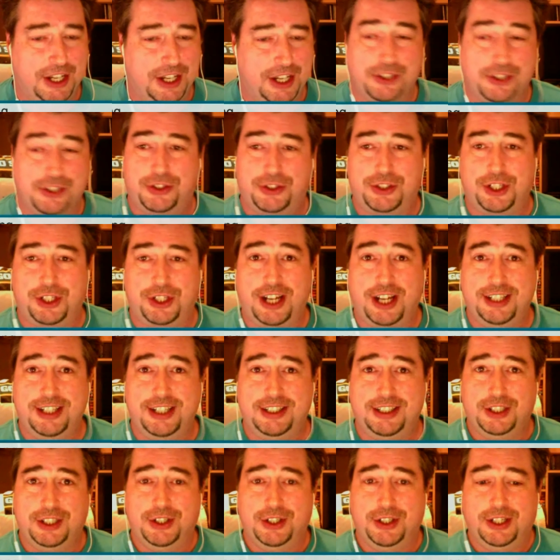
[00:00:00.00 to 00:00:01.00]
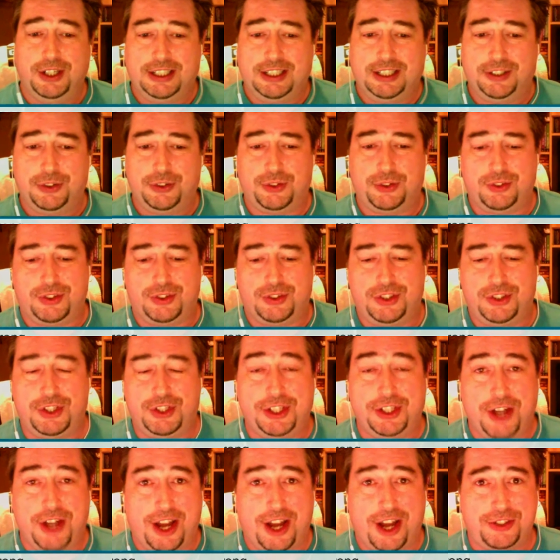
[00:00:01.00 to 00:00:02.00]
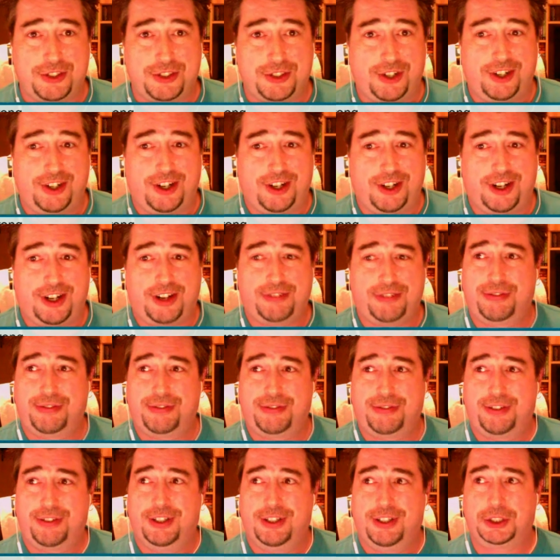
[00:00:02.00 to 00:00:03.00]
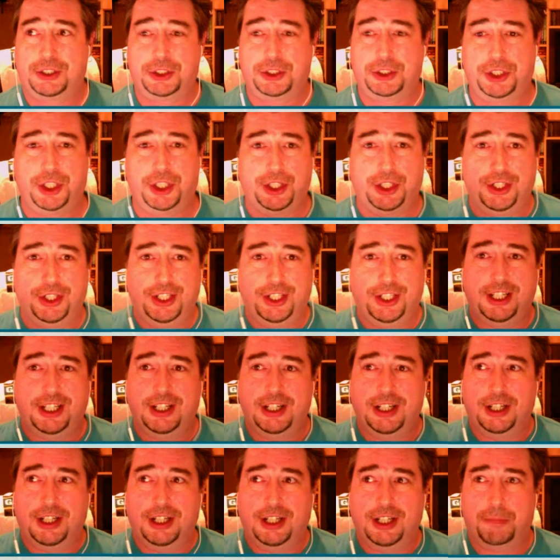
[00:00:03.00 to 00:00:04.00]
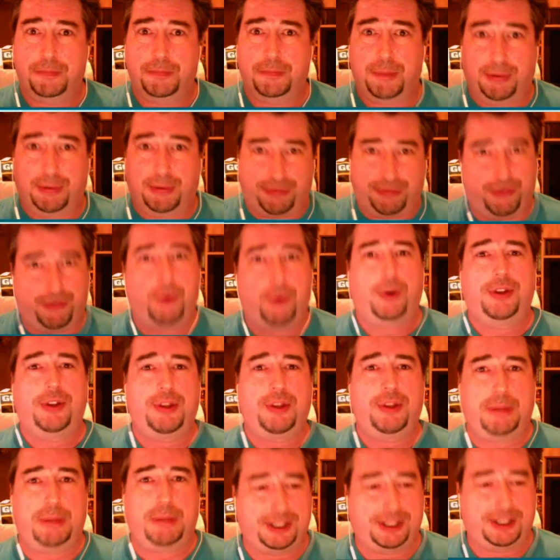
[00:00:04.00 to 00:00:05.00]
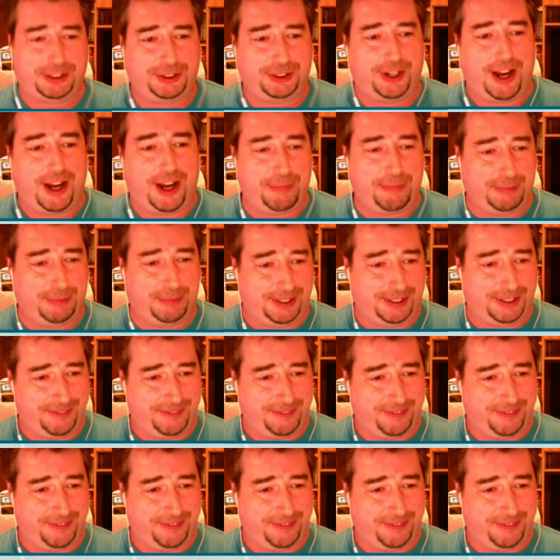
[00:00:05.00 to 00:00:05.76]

Tonight did not start off good before the puck dropped.